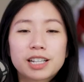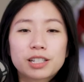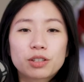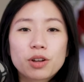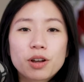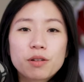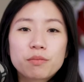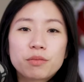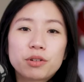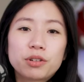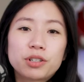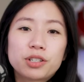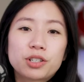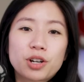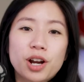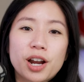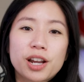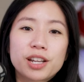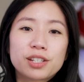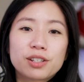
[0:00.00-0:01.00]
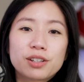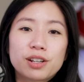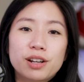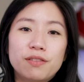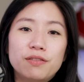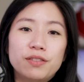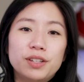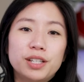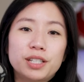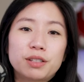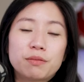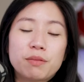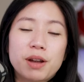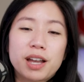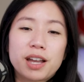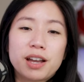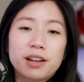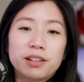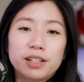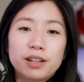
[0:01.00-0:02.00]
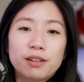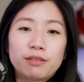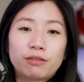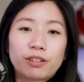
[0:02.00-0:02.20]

That's why I'm always trying to convince my LA